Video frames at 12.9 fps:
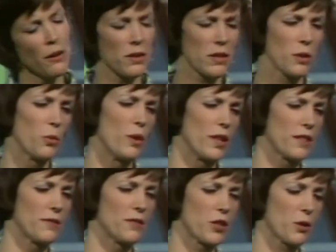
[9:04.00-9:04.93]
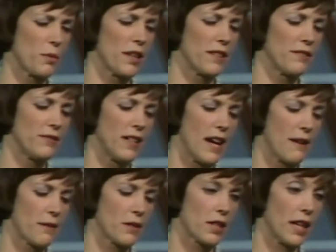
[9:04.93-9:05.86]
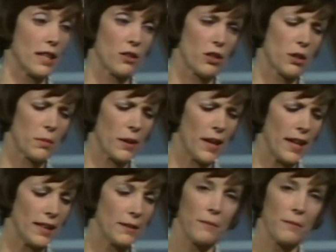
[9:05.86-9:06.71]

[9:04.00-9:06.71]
does the wonderful smell of flowers get to your brain?